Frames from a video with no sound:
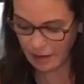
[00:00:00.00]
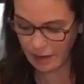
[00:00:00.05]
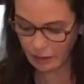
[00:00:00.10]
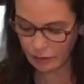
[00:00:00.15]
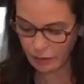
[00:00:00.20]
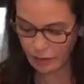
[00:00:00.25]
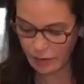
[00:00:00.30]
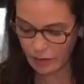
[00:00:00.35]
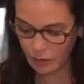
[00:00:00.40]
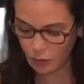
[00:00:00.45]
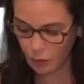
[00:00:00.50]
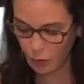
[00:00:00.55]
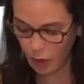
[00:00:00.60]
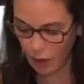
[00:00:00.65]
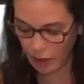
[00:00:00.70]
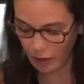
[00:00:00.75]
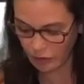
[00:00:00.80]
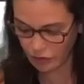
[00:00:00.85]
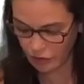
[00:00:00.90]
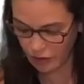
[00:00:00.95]
yellow
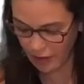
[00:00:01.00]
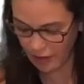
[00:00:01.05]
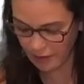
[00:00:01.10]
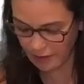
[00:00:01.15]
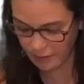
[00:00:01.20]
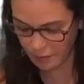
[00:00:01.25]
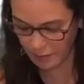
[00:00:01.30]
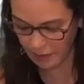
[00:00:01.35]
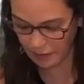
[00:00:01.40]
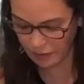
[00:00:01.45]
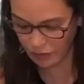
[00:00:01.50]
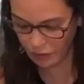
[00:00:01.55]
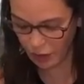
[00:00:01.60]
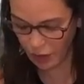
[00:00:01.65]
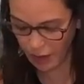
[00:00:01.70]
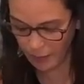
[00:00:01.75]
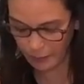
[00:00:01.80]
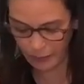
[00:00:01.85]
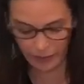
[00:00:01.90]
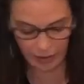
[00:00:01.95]
squash as my
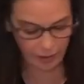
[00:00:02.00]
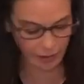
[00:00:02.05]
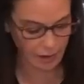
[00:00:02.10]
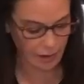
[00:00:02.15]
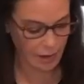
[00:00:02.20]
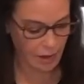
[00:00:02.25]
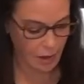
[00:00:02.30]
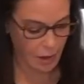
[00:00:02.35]
topping,